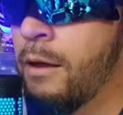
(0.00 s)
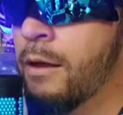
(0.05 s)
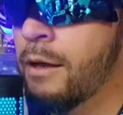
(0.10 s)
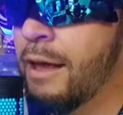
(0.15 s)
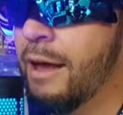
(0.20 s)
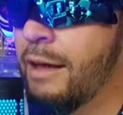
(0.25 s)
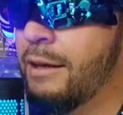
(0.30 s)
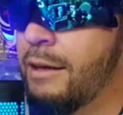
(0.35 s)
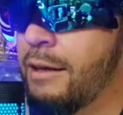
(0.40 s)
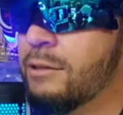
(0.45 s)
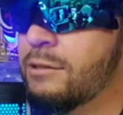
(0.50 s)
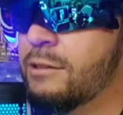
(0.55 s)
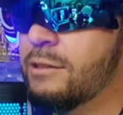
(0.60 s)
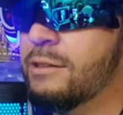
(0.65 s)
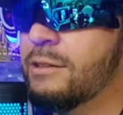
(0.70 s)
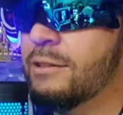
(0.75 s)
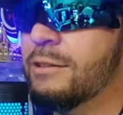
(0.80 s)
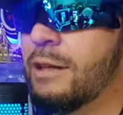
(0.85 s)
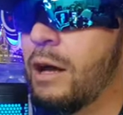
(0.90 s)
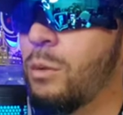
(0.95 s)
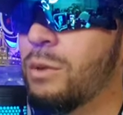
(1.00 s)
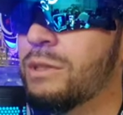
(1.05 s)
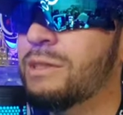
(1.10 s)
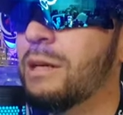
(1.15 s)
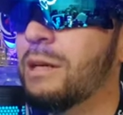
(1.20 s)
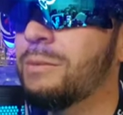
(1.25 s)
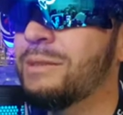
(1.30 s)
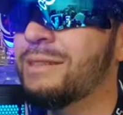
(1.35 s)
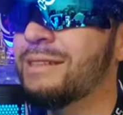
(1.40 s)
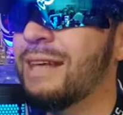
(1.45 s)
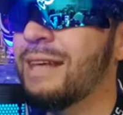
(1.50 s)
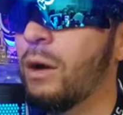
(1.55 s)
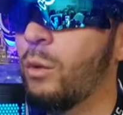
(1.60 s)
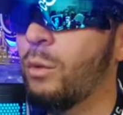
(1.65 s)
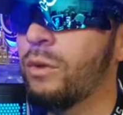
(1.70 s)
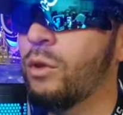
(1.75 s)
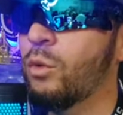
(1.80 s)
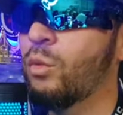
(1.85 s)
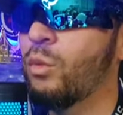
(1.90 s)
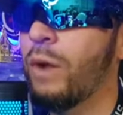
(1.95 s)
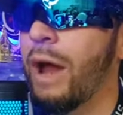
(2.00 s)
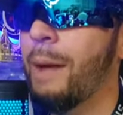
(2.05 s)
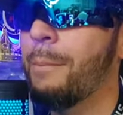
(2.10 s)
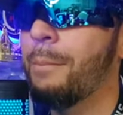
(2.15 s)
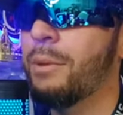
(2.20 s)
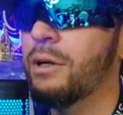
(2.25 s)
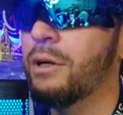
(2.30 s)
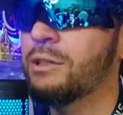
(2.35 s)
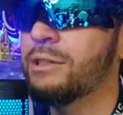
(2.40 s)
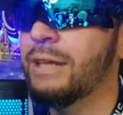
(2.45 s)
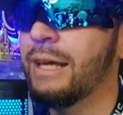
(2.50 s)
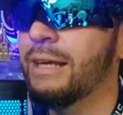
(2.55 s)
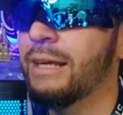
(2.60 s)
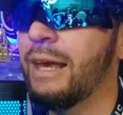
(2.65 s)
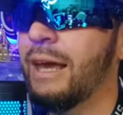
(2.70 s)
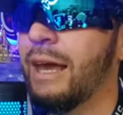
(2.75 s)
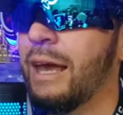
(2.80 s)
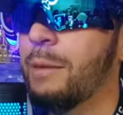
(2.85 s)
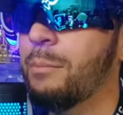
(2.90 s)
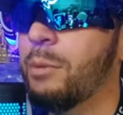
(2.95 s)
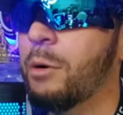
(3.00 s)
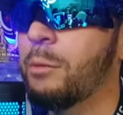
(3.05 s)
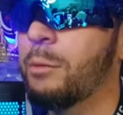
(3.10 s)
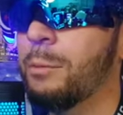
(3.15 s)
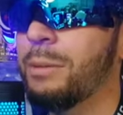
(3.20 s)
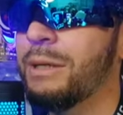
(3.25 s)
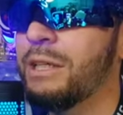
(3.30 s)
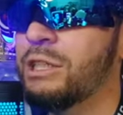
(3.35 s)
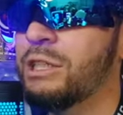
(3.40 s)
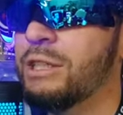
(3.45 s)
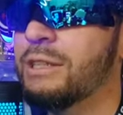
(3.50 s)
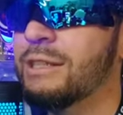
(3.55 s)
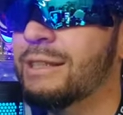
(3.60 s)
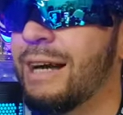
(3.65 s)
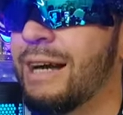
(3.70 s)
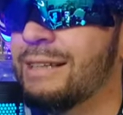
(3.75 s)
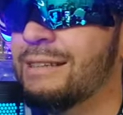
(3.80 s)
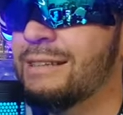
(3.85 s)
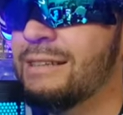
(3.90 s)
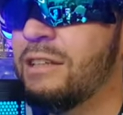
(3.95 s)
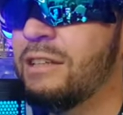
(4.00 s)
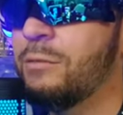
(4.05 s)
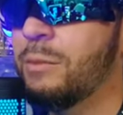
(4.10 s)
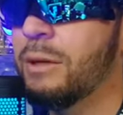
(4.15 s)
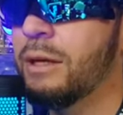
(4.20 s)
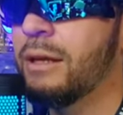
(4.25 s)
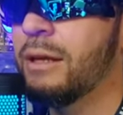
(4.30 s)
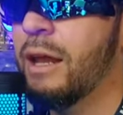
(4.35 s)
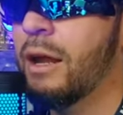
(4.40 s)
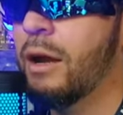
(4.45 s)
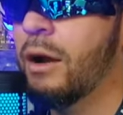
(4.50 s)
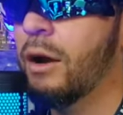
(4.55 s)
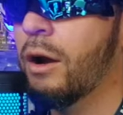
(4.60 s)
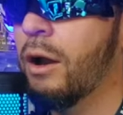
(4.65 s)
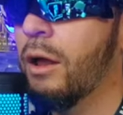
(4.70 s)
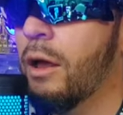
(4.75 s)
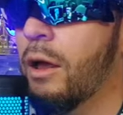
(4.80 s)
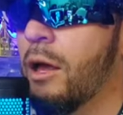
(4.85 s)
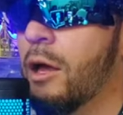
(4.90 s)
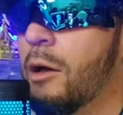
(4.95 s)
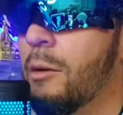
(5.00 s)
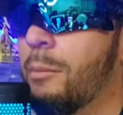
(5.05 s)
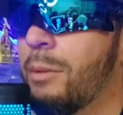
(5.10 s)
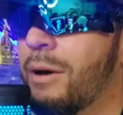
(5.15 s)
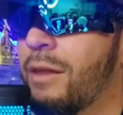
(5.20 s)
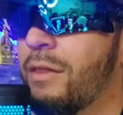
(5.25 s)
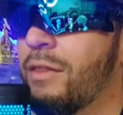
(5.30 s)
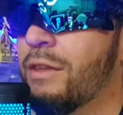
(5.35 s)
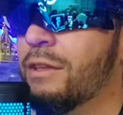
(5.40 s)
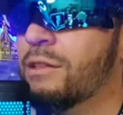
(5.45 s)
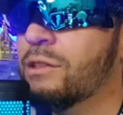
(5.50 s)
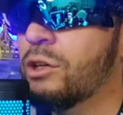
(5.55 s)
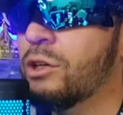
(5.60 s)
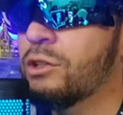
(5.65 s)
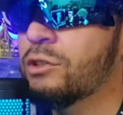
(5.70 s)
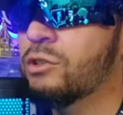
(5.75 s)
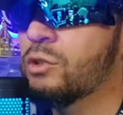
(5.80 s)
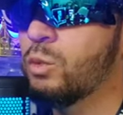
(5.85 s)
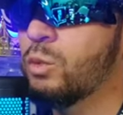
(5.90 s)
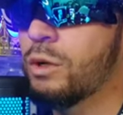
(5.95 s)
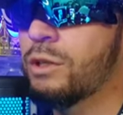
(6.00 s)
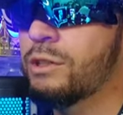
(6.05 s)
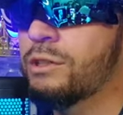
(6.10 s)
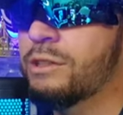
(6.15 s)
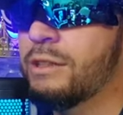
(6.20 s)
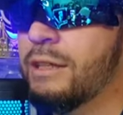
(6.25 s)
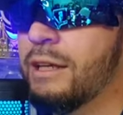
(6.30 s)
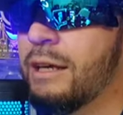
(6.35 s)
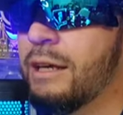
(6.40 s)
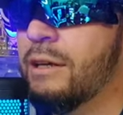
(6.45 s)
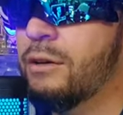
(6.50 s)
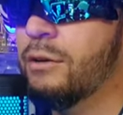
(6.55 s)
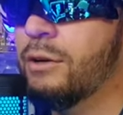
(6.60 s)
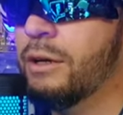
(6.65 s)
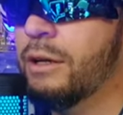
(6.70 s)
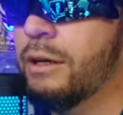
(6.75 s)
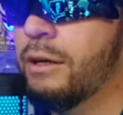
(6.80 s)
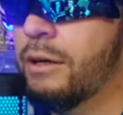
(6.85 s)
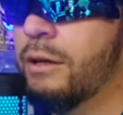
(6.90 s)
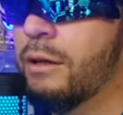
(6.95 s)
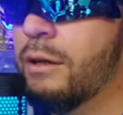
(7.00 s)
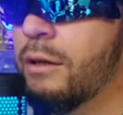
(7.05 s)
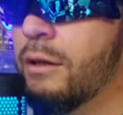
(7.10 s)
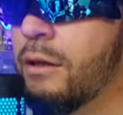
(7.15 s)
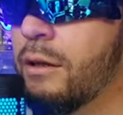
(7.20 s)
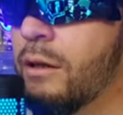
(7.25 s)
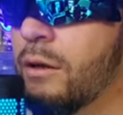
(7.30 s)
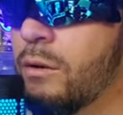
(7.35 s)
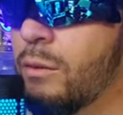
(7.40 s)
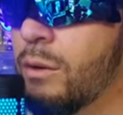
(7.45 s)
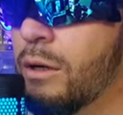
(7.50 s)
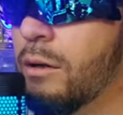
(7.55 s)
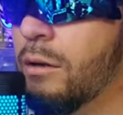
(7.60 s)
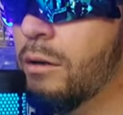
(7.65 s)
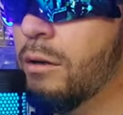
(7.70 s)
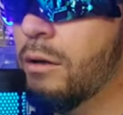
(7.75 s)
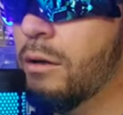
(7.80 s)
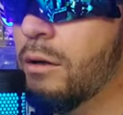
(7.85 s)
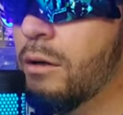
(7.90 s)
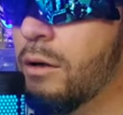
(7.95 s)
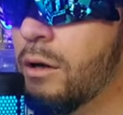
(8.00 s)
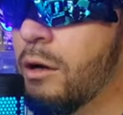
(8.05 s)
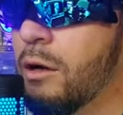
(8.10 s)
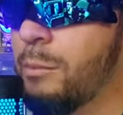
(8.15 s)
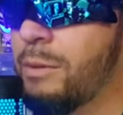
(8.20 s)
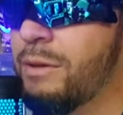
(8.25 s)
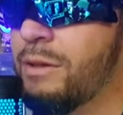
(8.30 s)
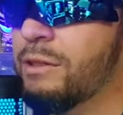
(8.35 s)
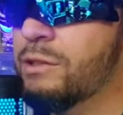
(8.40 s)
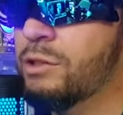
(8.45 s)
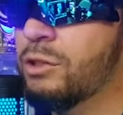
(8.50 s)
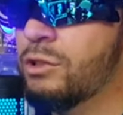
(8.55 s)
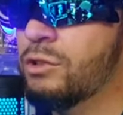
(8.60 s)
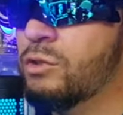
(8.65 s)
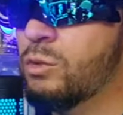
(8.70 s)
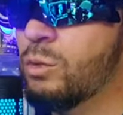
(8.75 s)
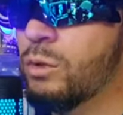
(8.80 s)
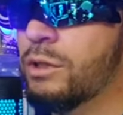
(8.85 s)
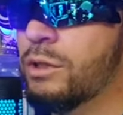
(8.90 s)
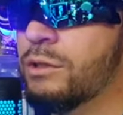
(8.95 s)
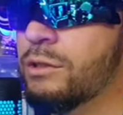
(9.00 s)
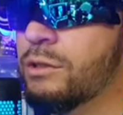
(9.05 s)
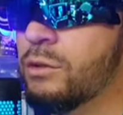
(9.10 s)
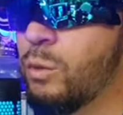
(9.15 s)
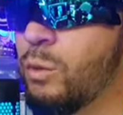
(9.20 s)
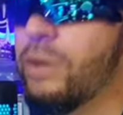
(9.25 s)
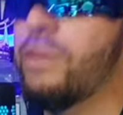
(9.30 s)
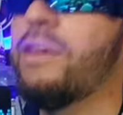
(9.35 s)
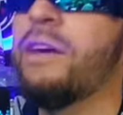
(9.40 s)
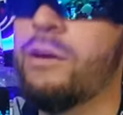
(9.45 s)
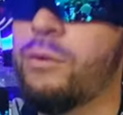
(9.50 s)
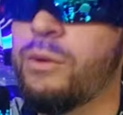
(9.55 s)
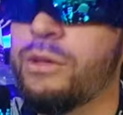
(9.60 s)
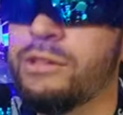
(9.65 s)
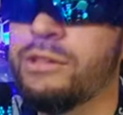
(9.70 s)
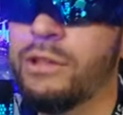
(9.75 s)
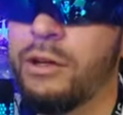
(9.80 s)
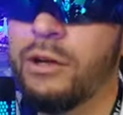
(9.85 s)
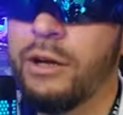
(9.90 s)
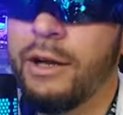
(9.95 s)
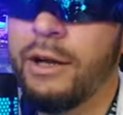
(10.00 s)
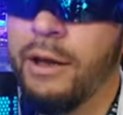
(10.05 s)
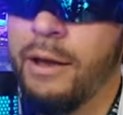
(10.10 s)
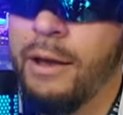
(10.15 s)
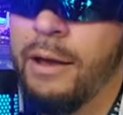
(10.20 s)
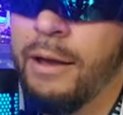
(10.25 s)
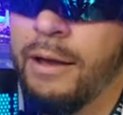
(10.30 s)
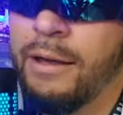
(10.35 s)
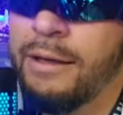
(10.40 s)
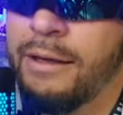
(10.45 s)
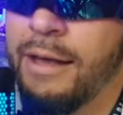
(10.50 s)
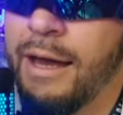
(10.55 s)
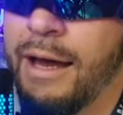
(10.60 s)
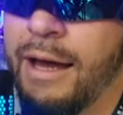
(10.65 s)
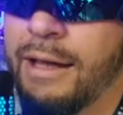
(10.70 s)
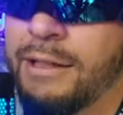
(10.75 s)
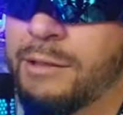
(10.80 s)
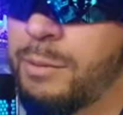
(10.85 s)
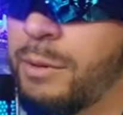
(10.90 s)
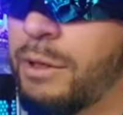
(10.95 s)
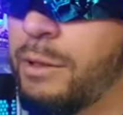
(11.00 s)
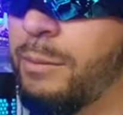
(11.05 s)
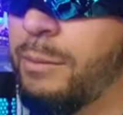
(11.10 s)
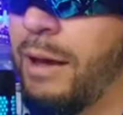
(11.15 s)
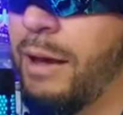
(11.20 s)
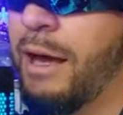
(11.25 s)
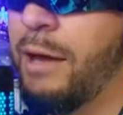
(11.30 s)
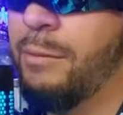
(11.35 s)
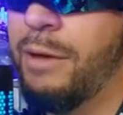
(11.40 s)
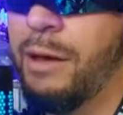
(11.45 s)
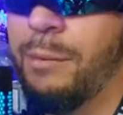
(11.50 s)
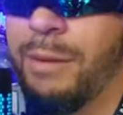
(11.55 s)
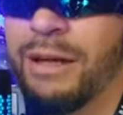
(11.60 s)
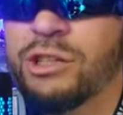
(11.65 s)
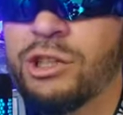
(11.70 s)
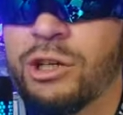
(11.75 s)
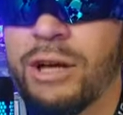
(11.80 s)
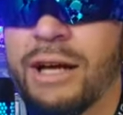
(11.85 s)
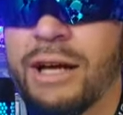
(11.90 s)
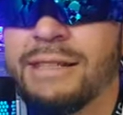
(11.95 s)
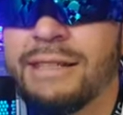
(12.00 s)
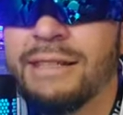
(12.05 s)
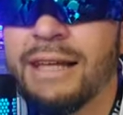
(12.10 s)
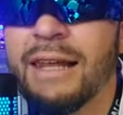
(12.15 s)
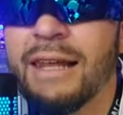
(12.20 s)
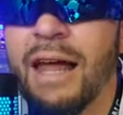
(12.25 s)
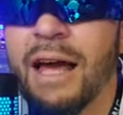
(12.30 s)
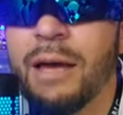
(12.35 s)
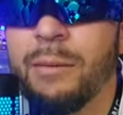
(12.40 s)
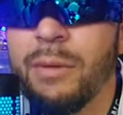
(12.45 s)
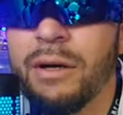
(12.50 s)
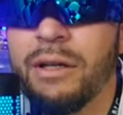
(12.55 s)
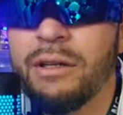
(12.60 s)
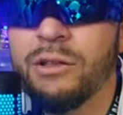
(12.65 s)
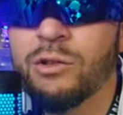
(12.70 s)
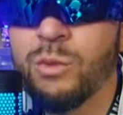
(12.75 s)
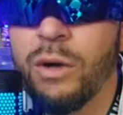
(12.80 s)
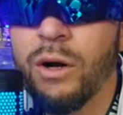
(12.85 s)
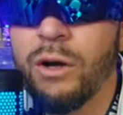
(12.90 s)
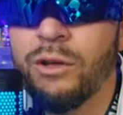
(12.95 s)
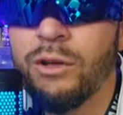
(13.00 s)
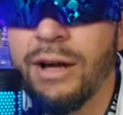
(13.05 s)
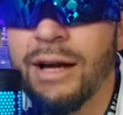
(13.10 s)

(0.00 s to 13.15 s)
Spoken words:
Kat Nelson says, I was upset when the Ratbirds, a.k.a. Purple Pigeons, got Steve McNair. But this hurts worse than Henry. What? But this hurts worse. With Henry, sorry. Yeah, it's pretty bad, man. Make sure you guys hit that like button as well. You